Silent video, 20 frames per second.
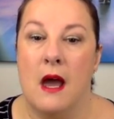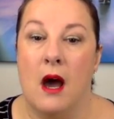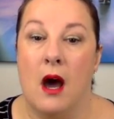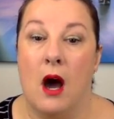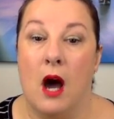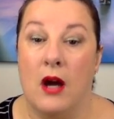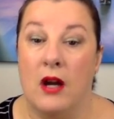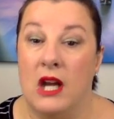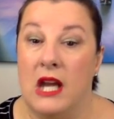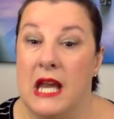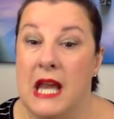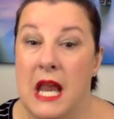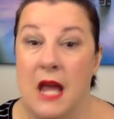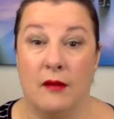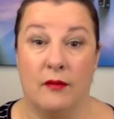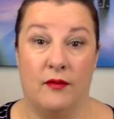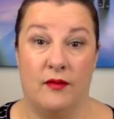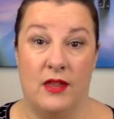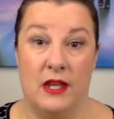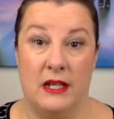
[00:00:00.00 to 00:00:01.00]
I
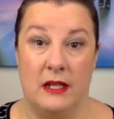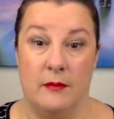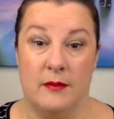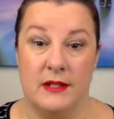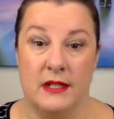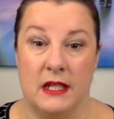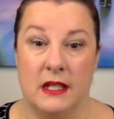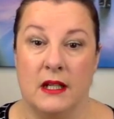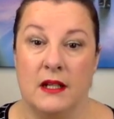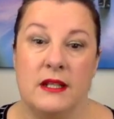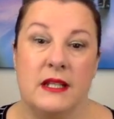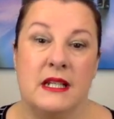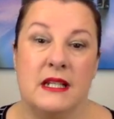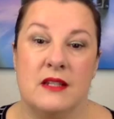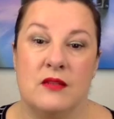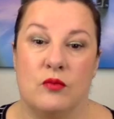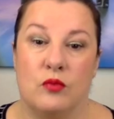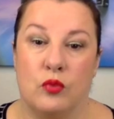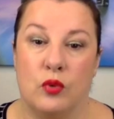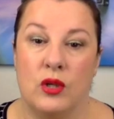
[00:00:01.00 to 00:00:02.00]
love the lipstick. I think
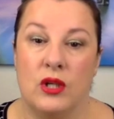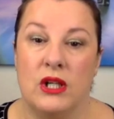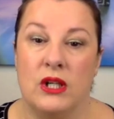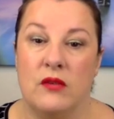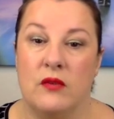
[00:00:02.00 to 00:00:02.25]
it's really,